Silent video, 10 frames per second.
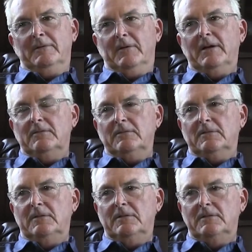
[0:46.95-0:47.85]
Well,
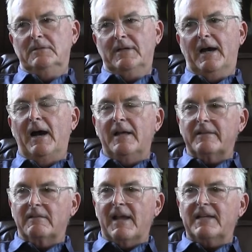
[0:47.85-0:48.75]
uh,
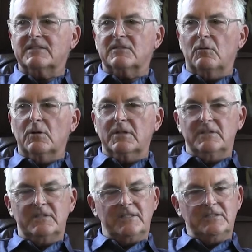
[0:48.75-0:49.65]
the last
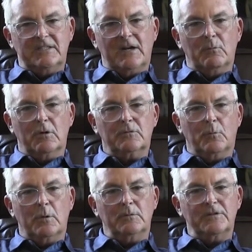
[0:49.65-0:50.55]
organization I worked
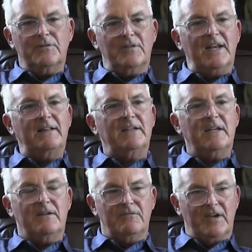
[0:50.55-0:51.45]
for was
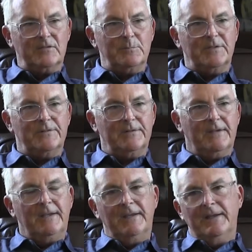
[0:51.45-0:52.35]
Fidelity Investments.
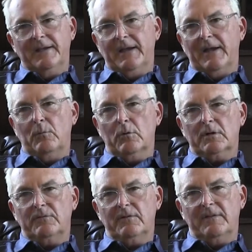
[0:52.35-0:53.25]
I
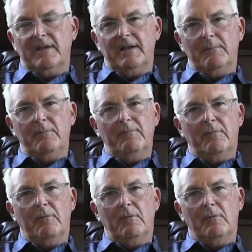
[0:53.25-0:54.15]
worked for them
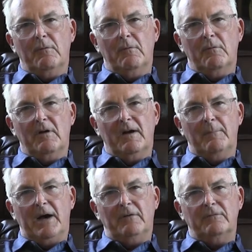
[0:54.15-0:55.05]
for
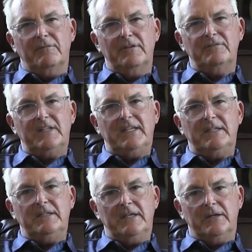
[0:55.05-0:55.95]
about
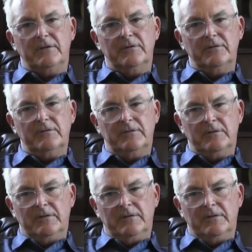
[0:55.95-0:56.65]
15 years